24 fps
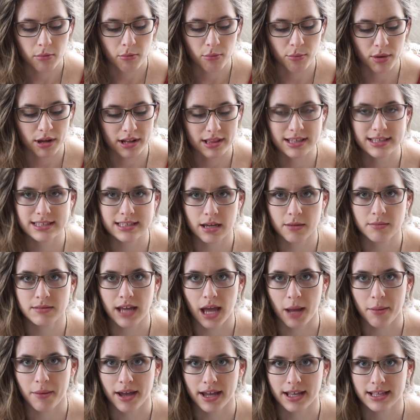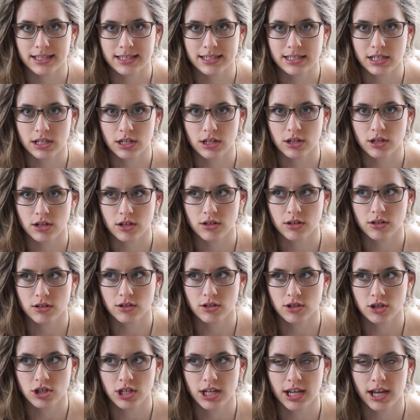But at the same time, I had still
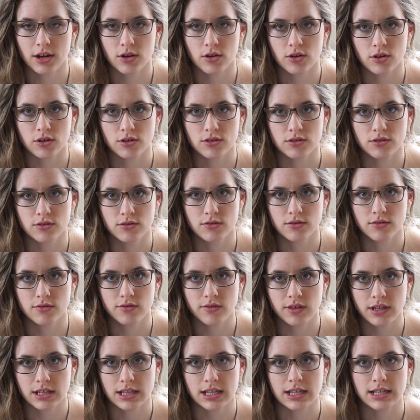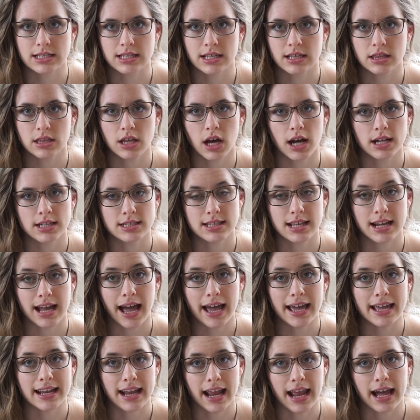channeled feelings and thoughts that I
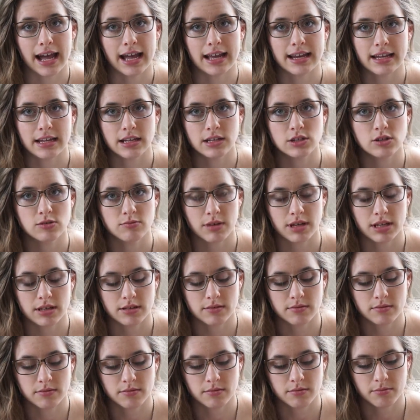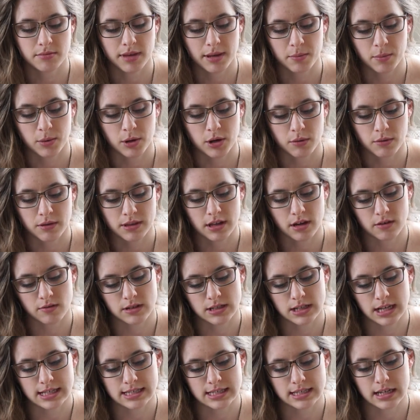had had into my book without
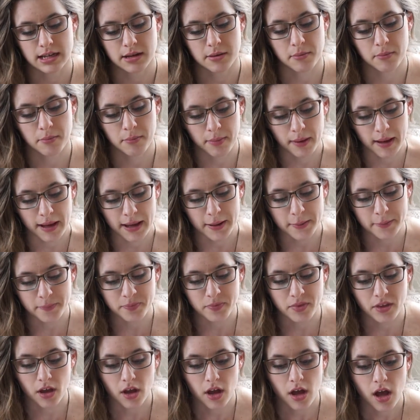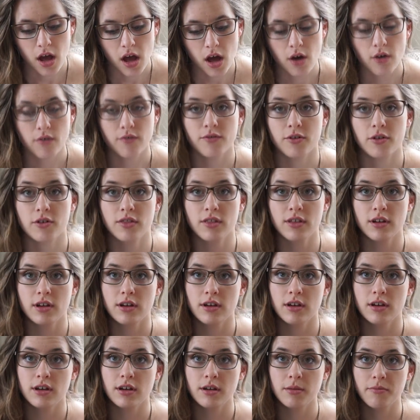realizing it. But
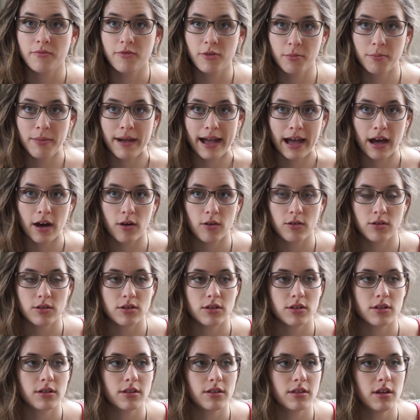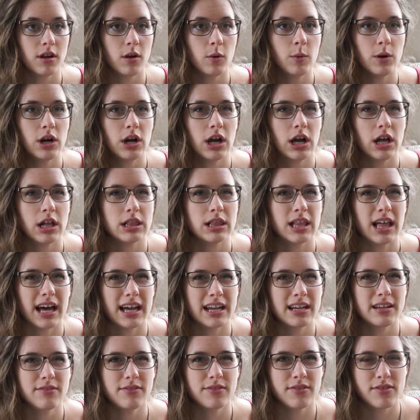for Bound, there were a
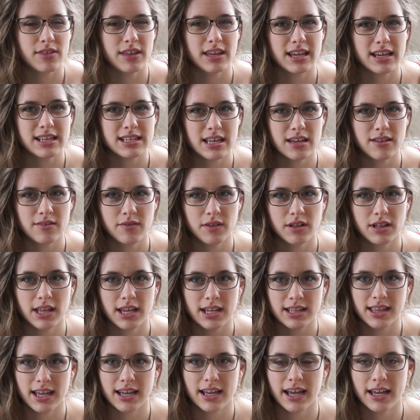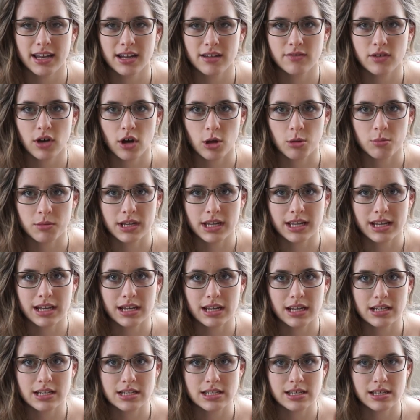lot of things I feel like that kind of
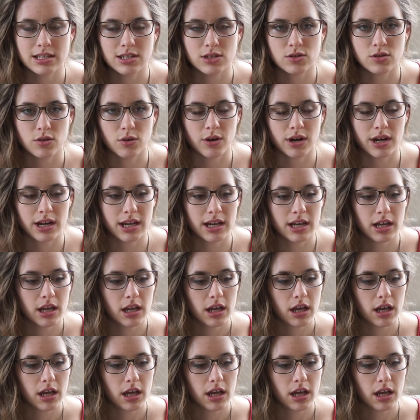culminated into this story.